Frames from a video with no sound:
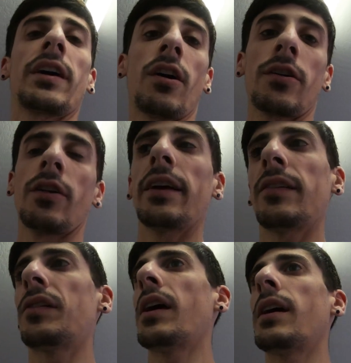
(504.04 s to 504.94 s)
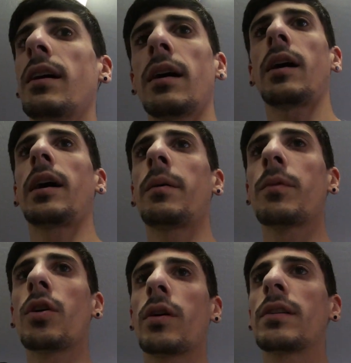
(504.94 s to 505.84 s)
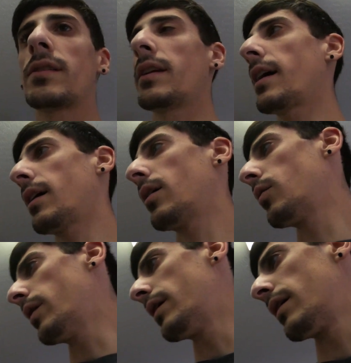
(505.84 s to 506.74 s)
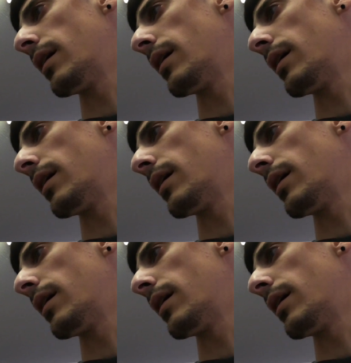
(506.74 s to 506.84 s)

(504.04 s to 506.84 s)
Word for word: Regardless, I'm going to now